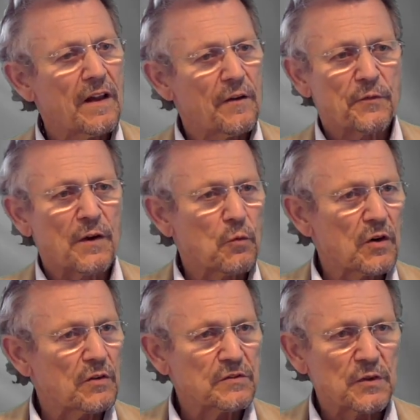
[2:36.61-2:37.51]
If they
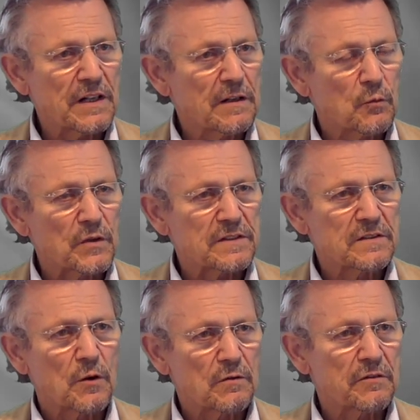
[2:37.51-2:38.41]
were treated with
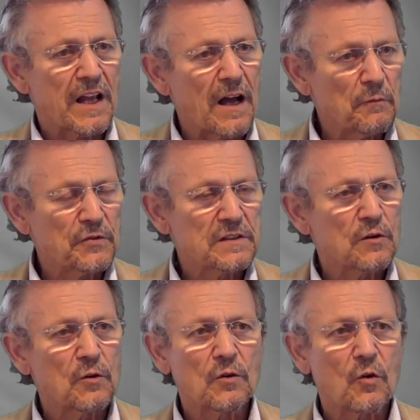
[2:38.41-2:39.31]

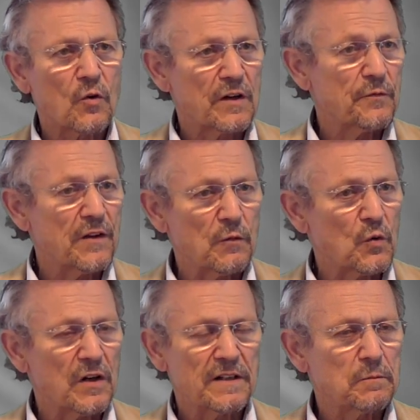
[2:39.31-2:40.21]
solriamfetol or if they
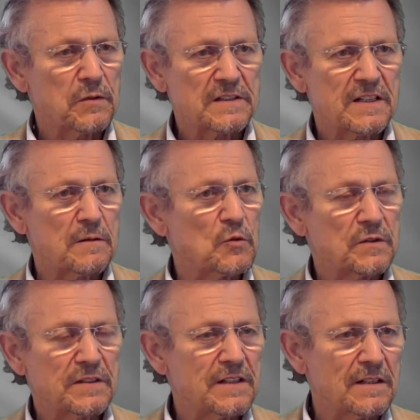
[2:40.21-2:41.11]
were under placebo,
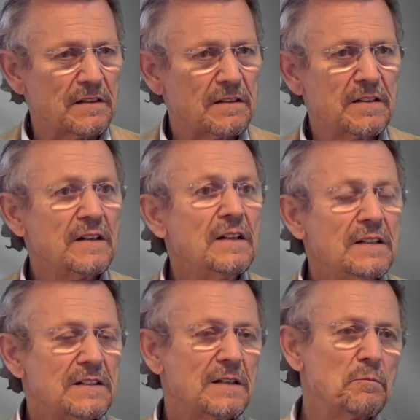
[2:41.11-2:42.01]
didn't,
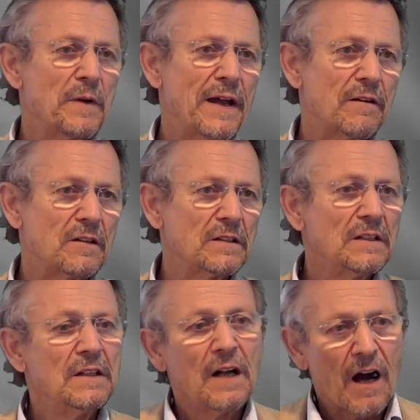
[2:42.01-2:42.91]
didn't matter.
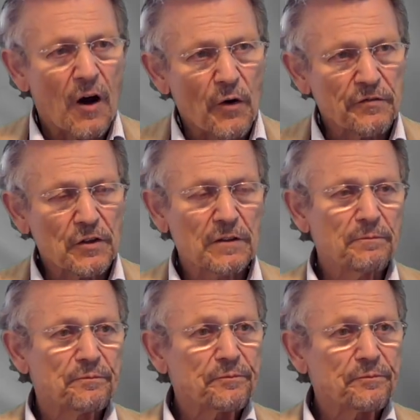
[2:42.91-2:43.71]
However,